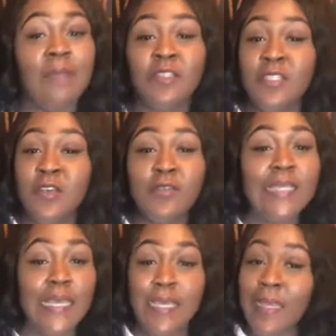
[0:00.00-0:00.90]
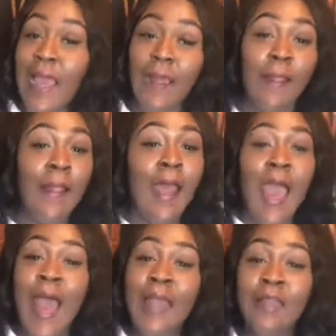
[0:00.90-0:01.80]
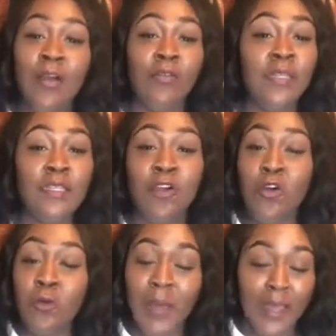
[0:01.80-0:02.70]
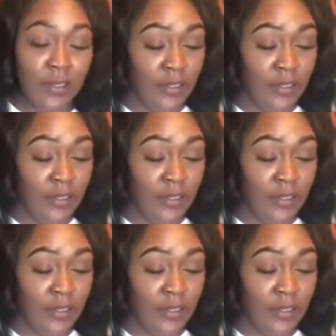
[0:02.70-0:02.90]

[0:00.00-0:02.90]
just gonna say it now. I don't need nobody